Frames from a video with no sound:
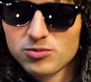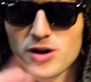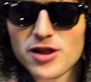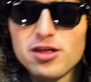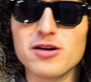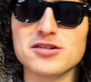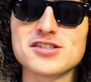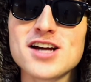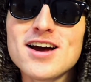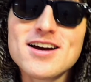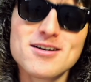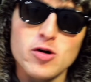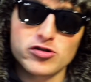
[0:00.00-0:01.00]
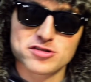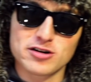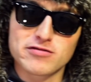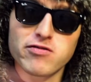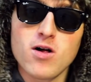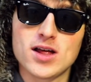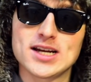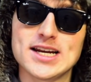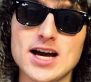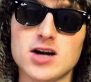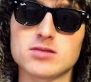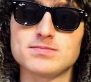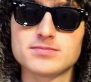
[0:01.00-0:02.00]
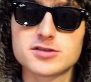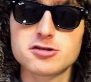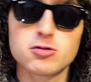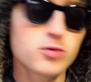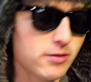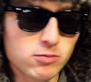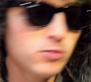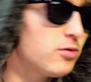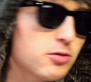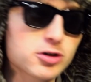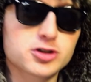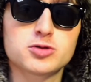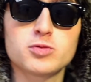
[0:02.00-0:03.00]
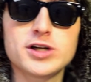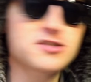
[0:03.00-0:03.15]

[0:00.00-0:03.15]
of those started falling down. So we